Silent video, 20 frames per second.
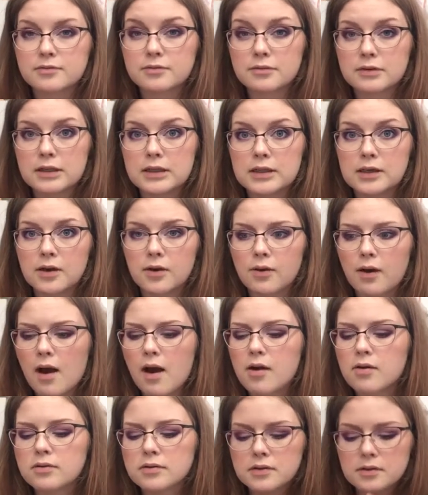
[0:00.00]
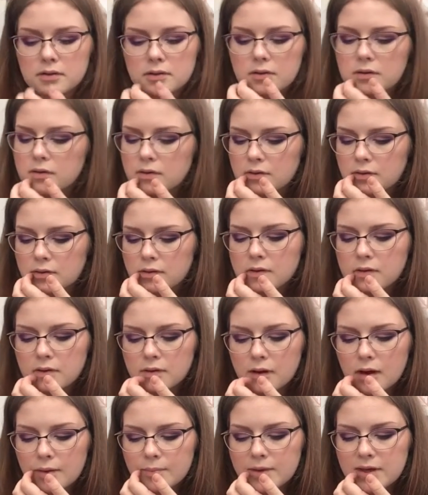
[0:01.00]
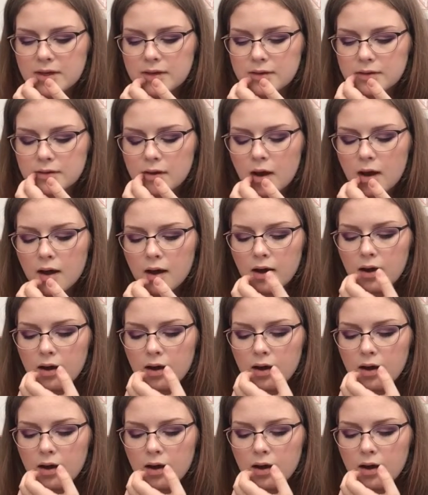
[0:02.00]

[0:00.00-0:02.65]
really go out. I mean,